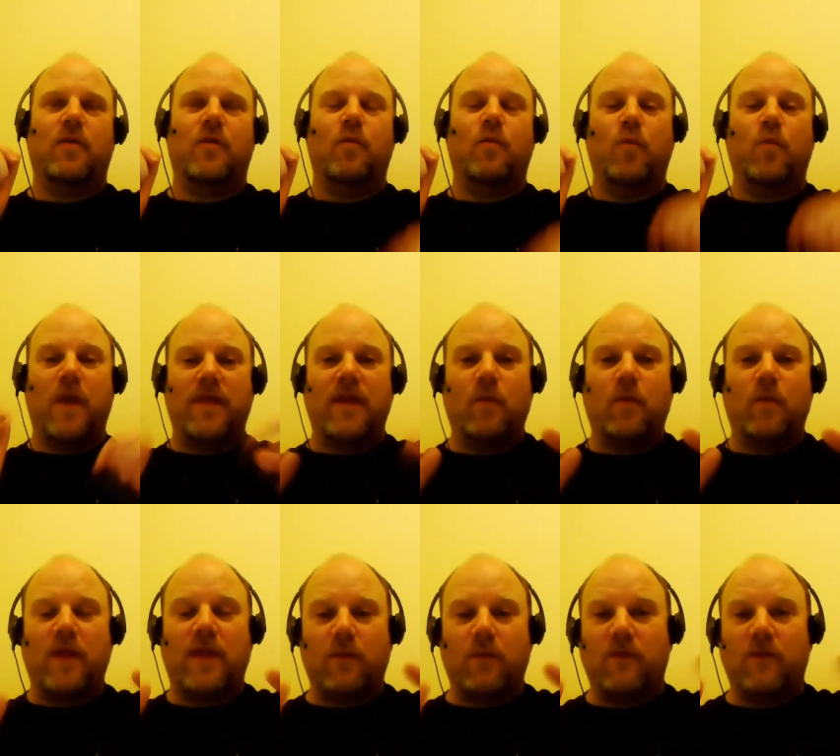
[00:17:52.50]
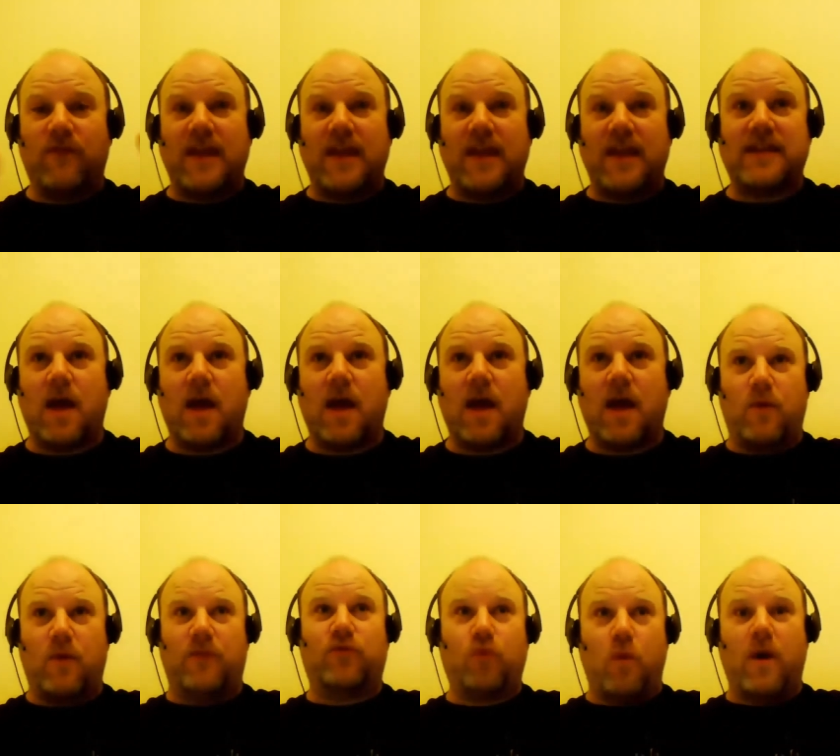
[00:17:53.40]
when they, when they were facing up
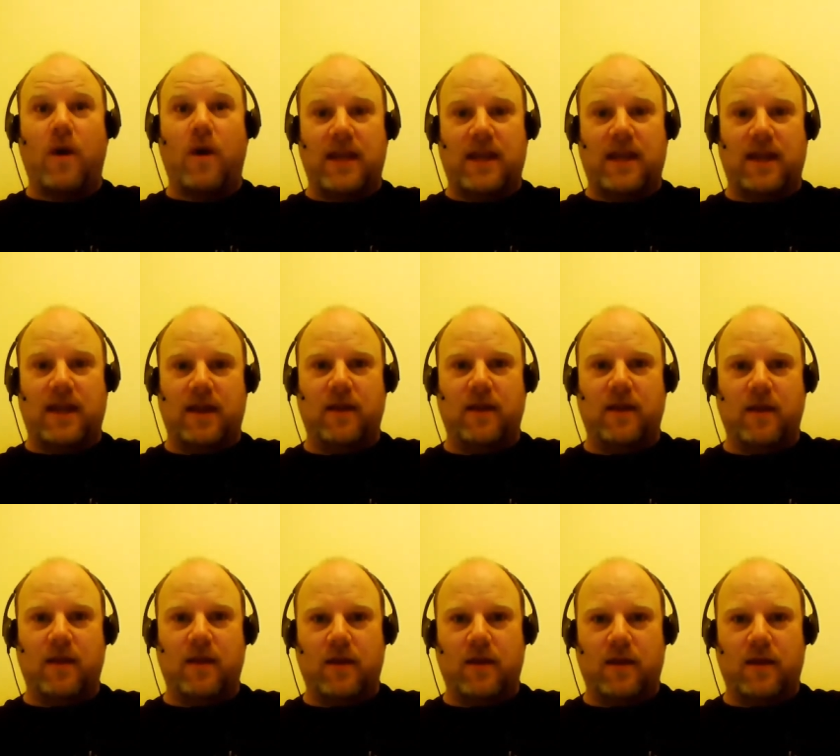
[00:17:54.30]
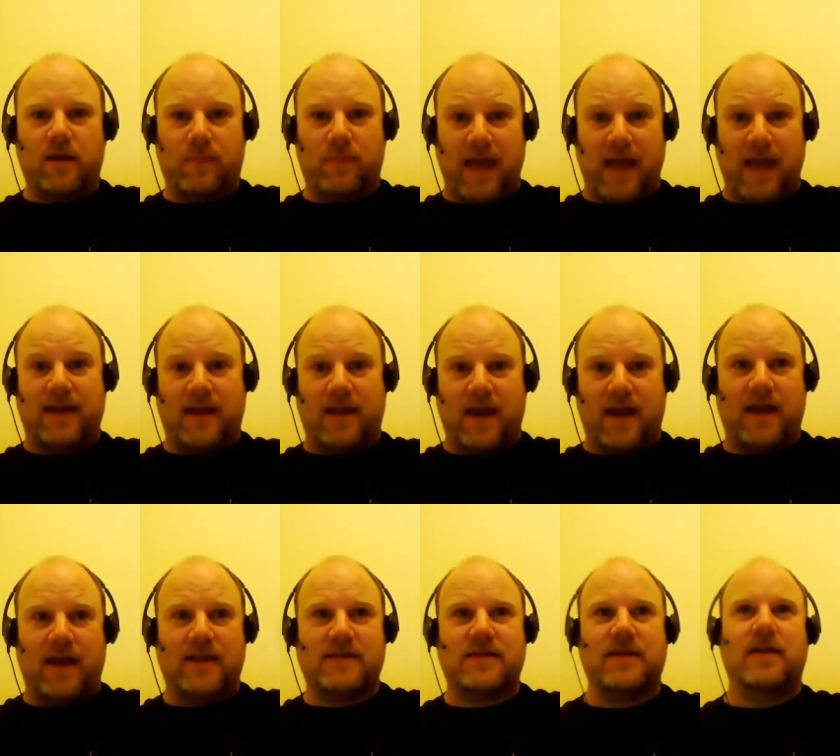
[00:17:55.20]
with 20 bad
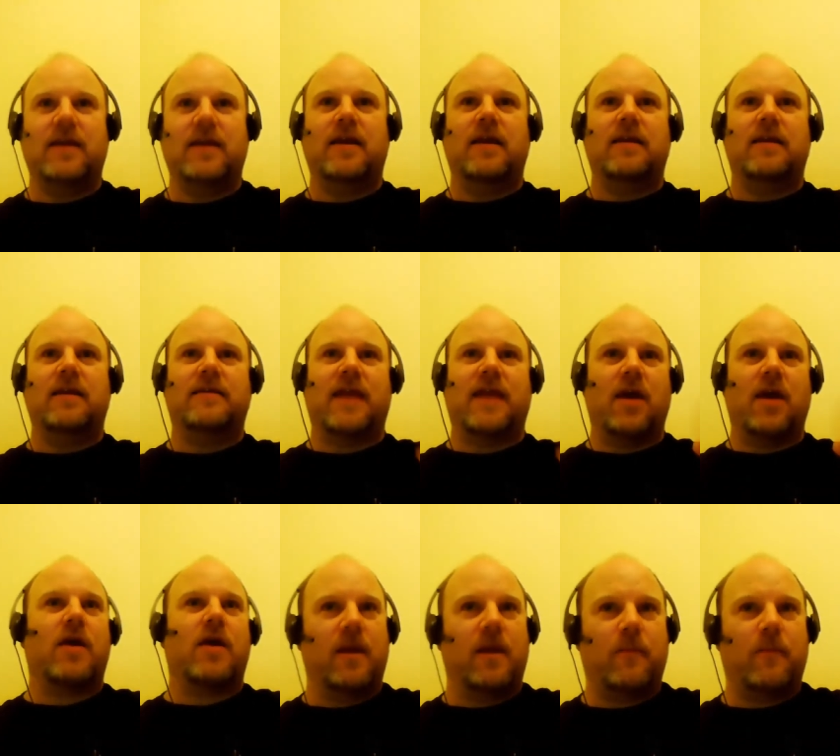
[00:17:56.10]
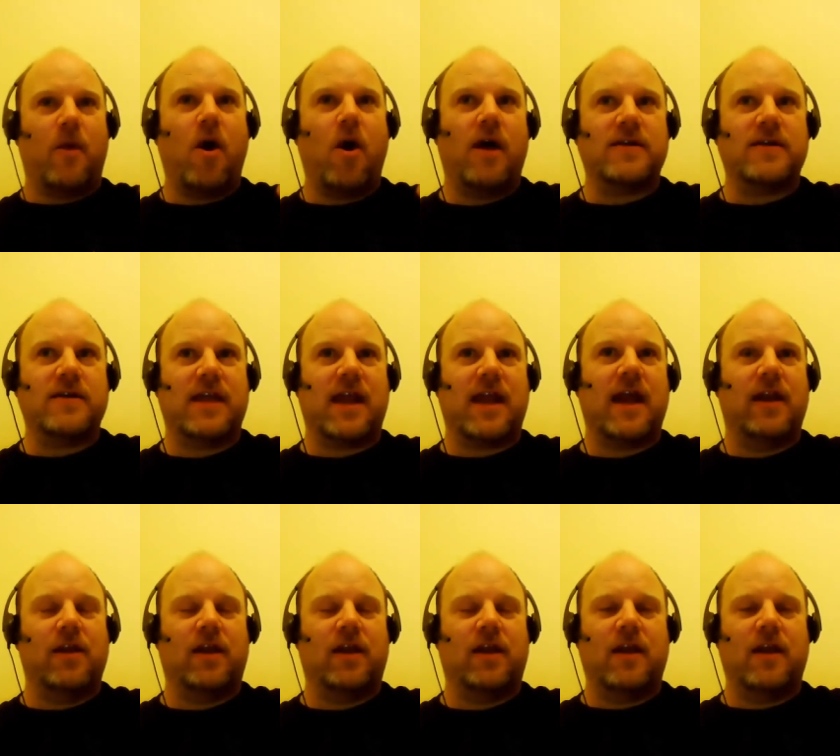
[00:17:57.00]
guys, they all kind of pause and they kind
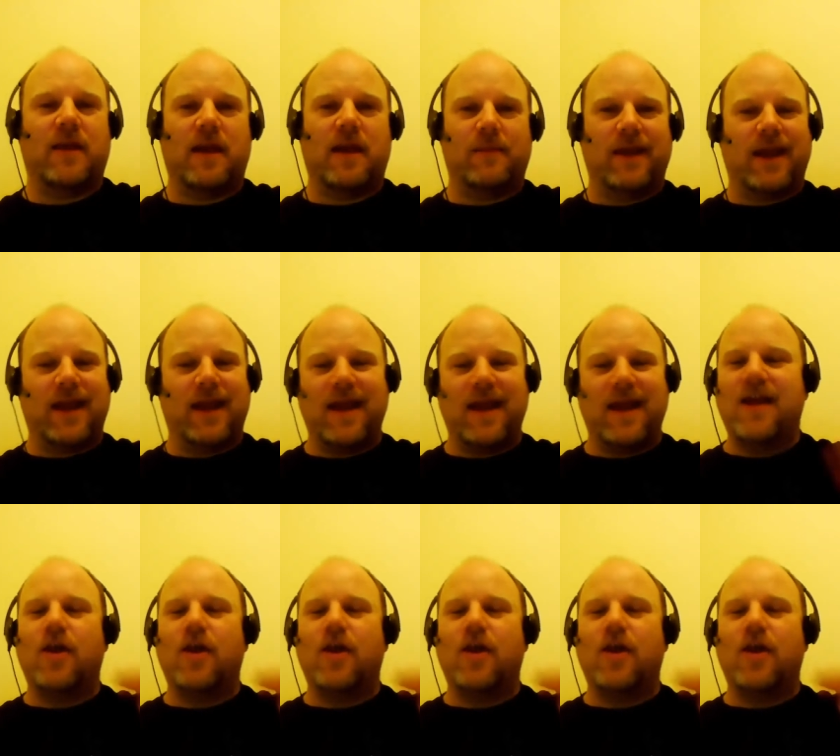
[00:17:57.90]
of look at me, and I'm like,